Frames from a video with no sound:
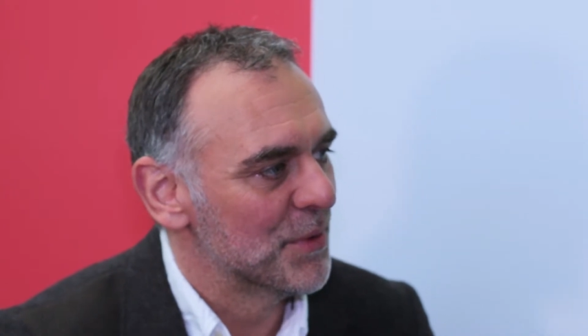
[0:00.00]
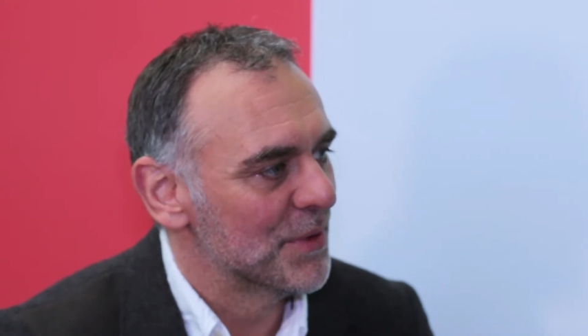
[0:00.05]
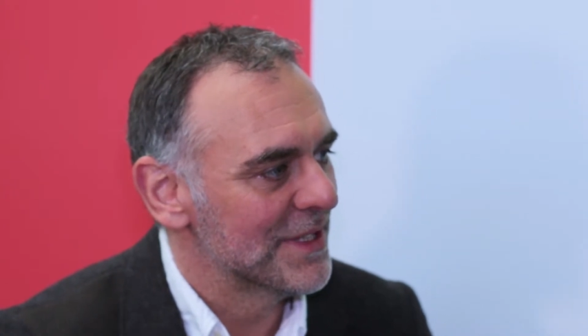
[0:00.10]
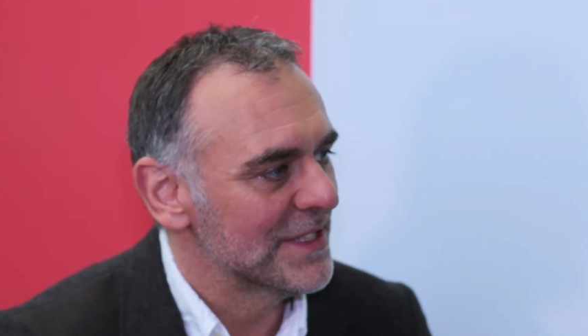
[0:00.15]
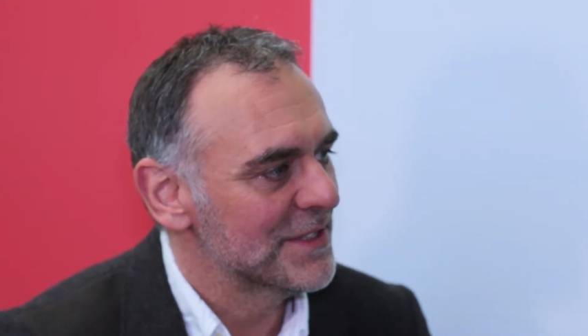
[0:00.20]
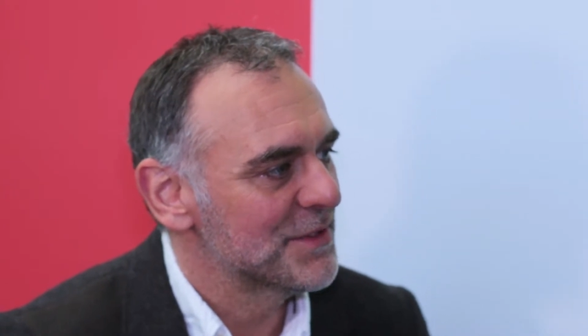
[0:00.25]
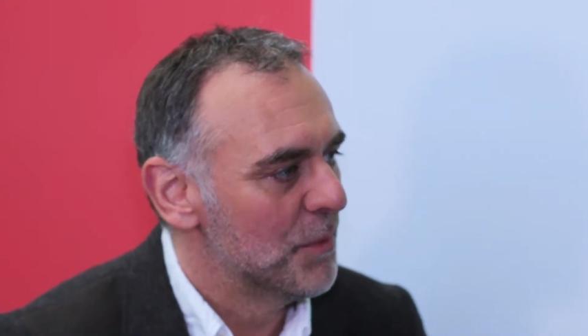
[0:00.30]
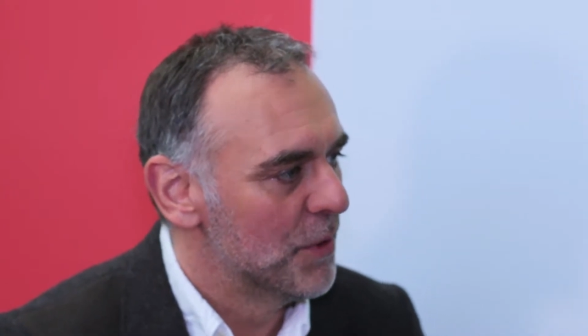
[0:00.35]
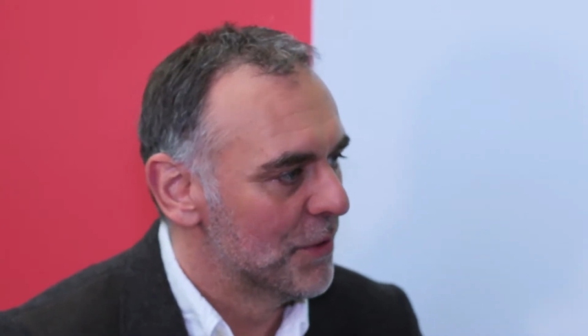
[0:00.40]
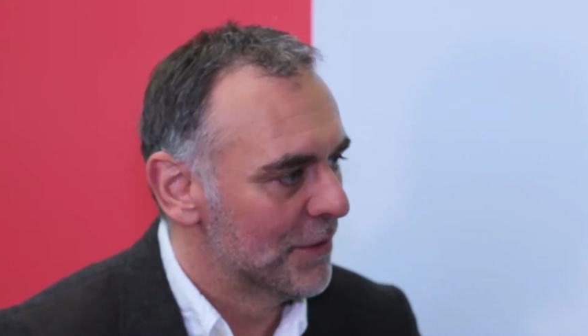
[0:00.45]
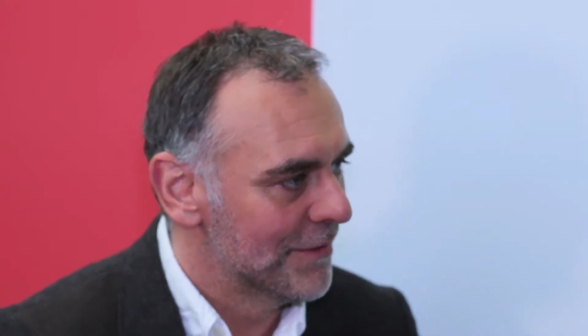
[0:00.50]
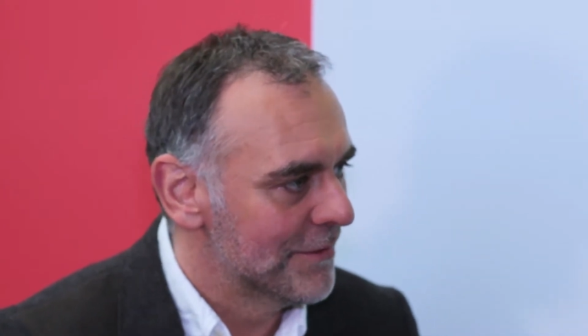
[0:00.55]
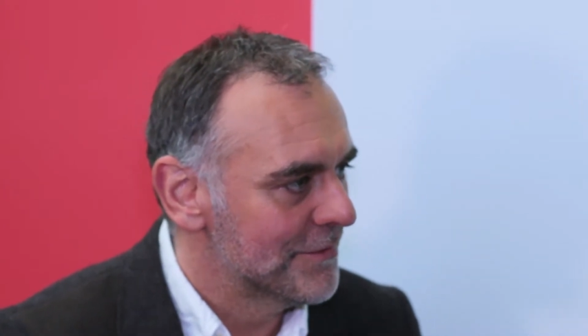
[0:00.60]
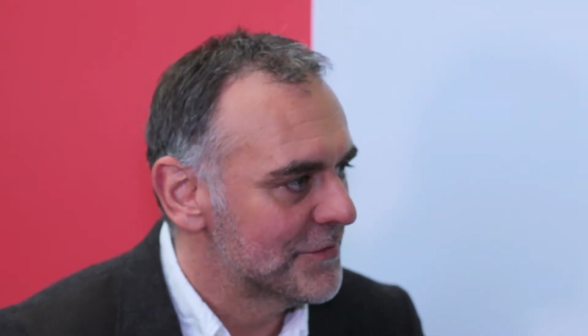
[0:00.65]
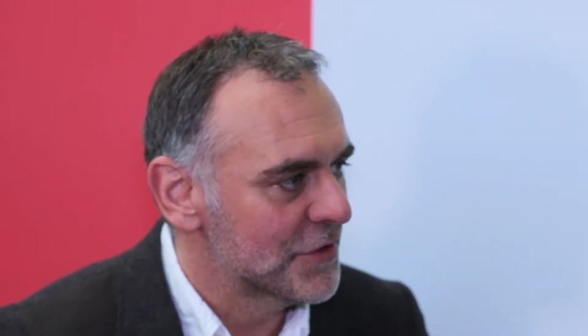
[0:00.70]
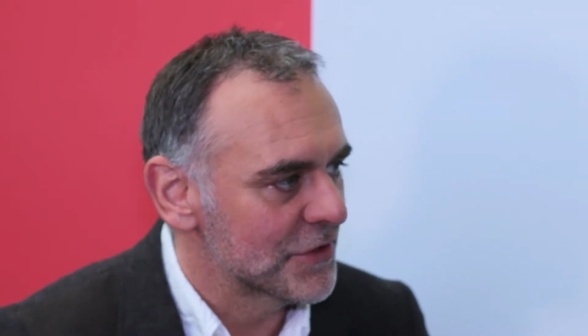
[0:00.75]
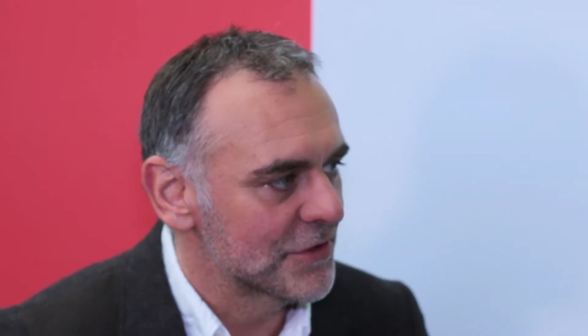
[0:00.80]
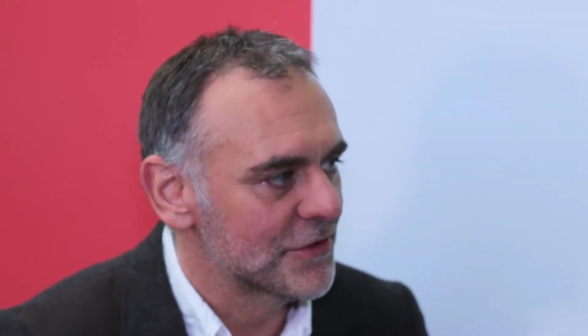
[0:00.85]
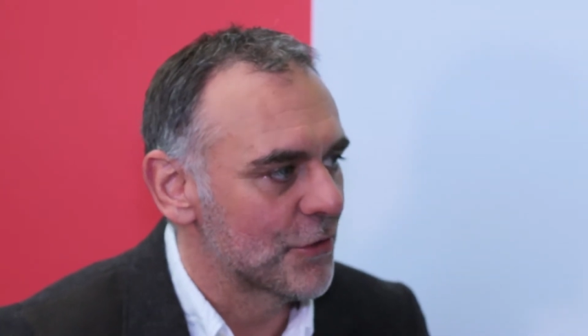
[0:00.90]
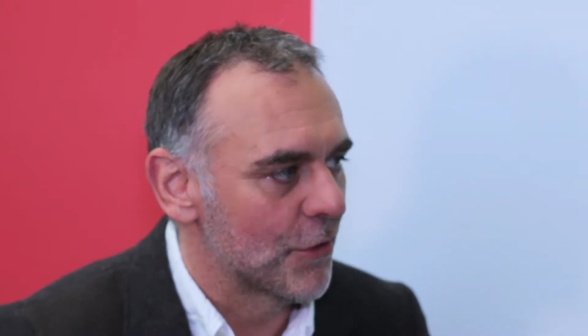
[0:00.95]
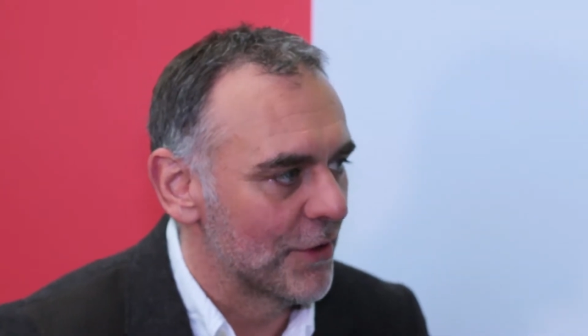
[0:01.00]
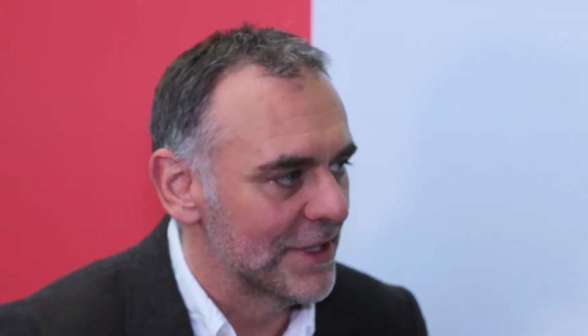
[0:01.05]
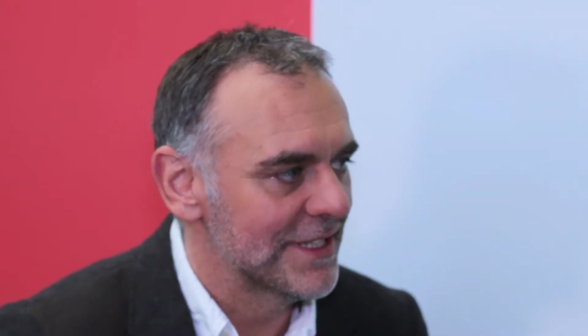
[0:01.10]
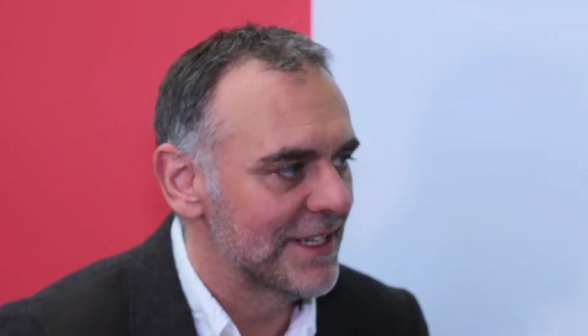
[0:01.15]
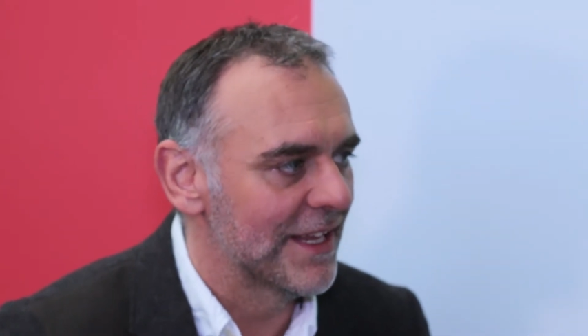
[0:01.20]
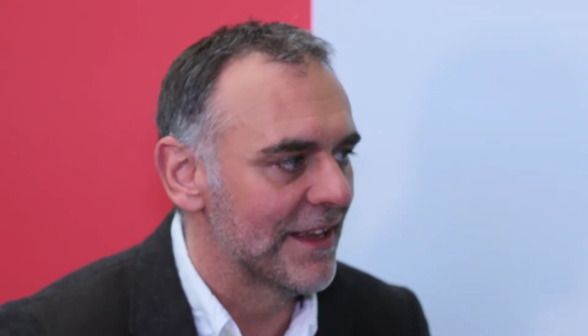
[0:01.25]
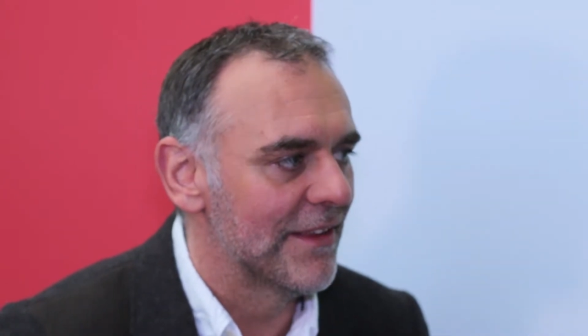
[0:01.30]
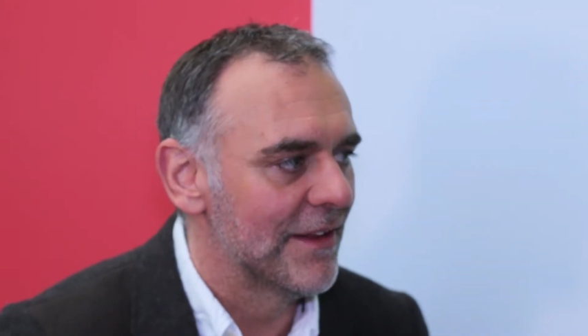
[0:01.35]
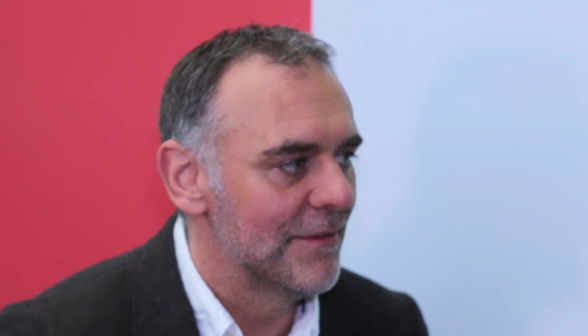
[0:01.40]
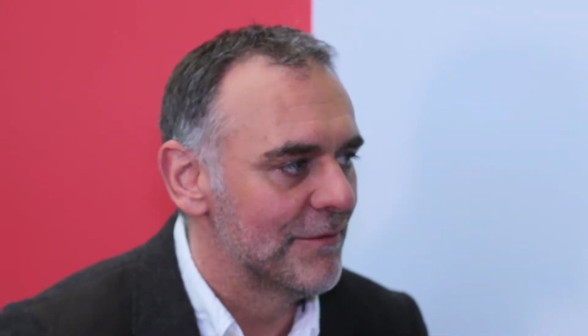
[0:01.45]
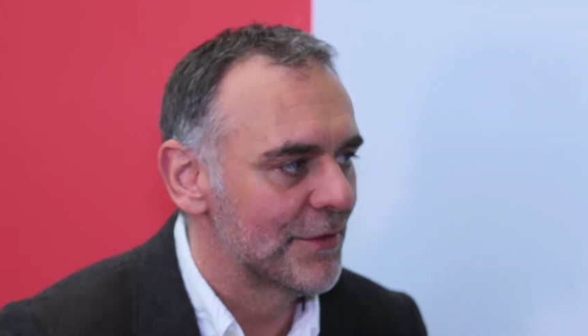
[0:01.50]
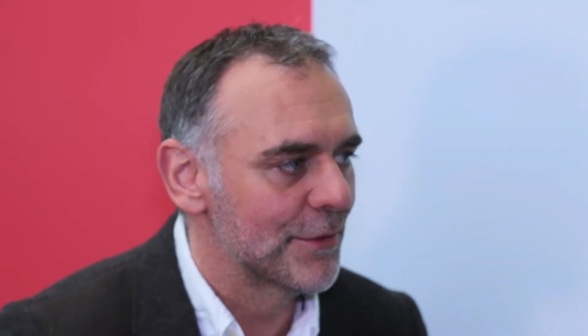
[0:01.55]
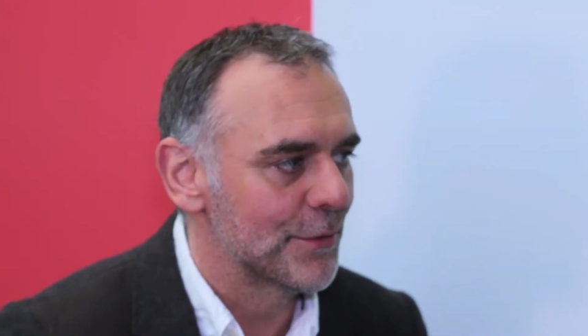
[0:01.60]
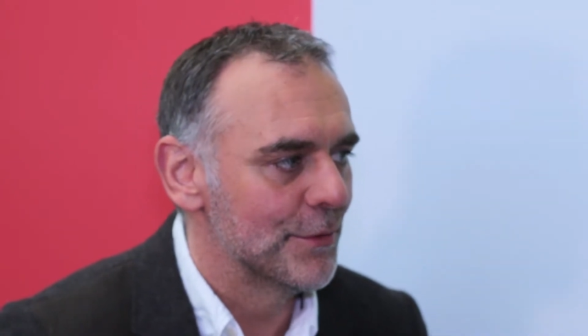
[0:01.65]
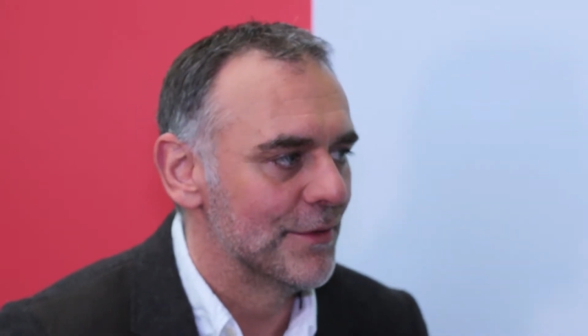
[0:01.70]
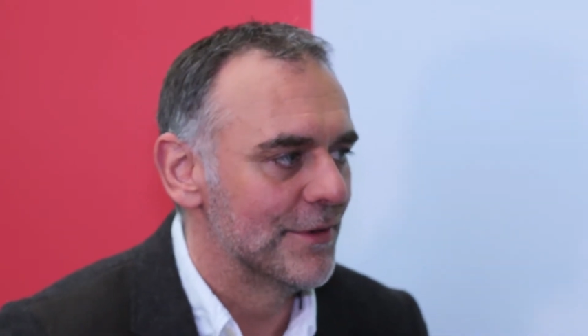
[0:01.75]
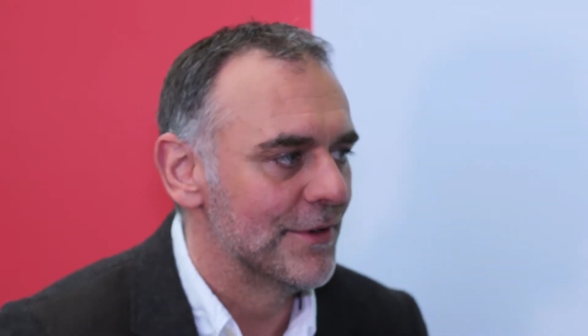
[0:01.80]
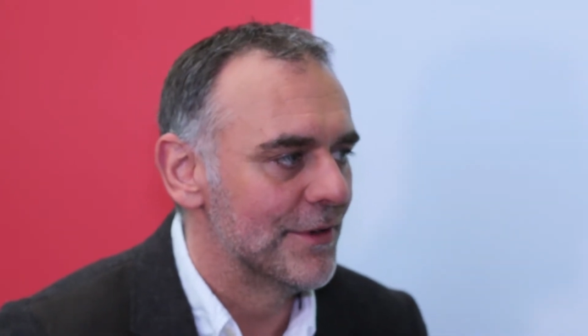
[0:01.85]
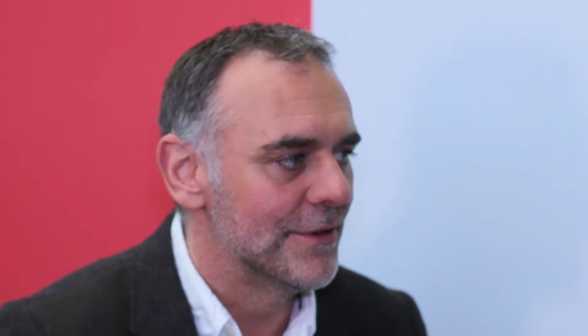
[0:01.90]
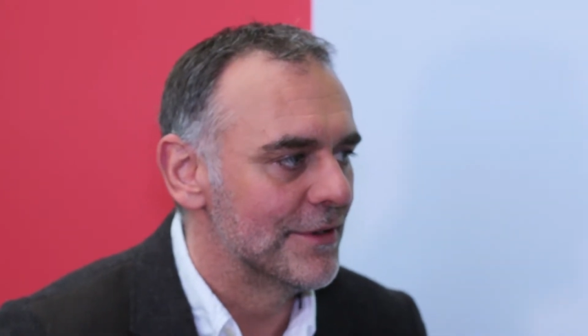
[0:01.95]
but it's more of just trying to get them
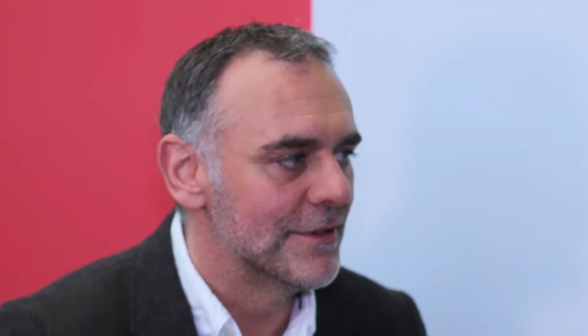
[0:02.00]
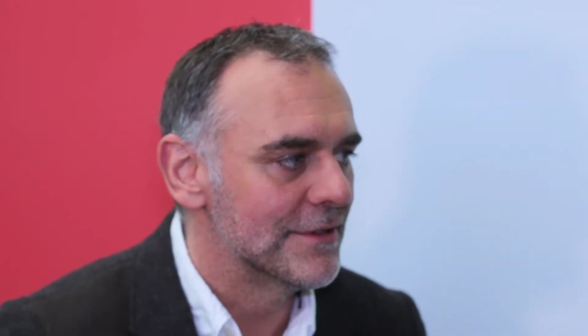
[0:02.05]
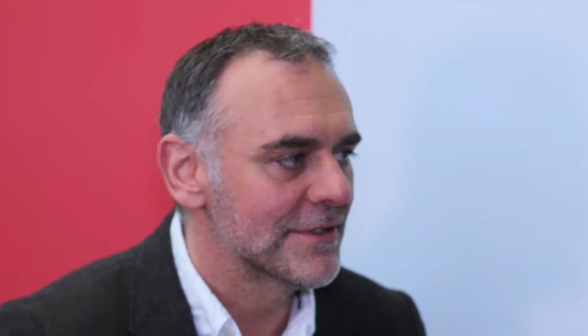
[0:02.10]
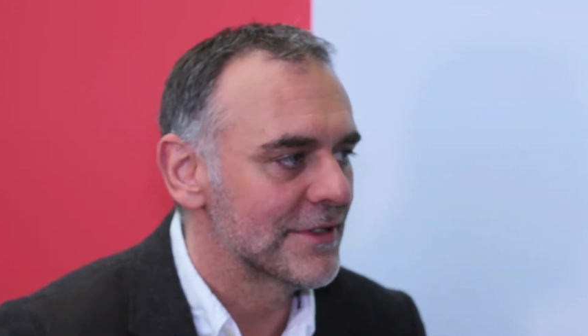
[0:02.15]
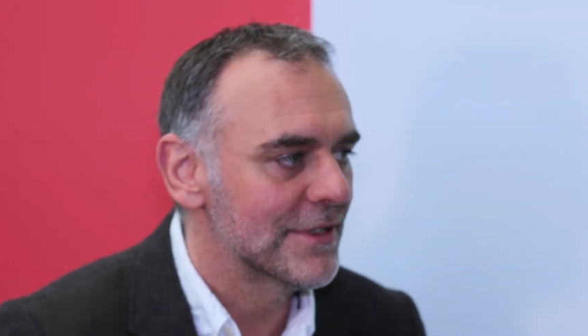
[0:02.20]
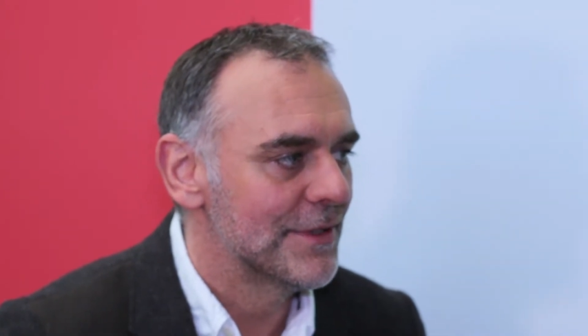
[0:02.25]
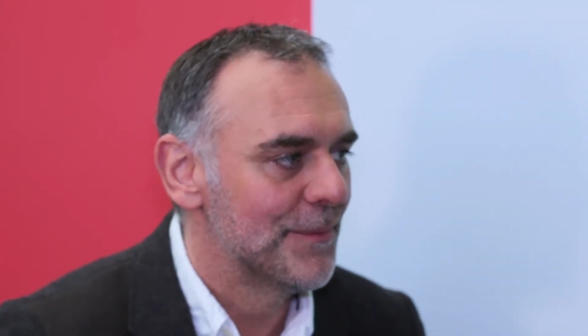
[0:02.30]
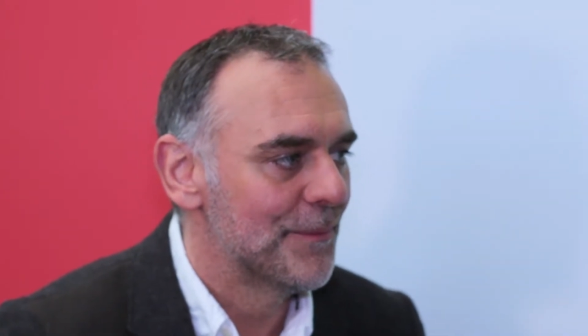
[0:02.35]
through the doors.